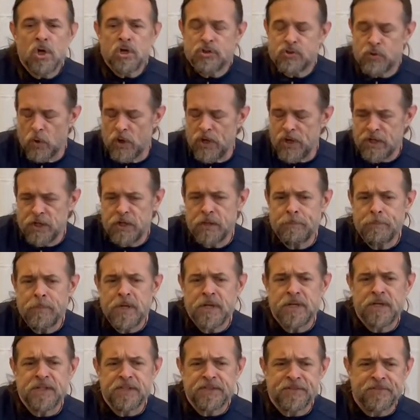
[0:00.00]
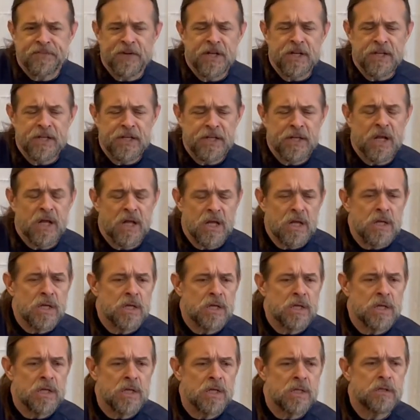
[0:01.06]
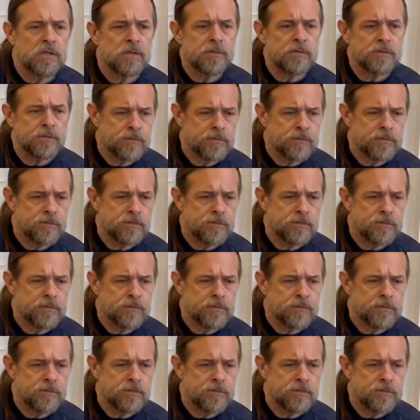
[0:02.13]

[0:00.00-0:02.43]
20 minutes fell in love.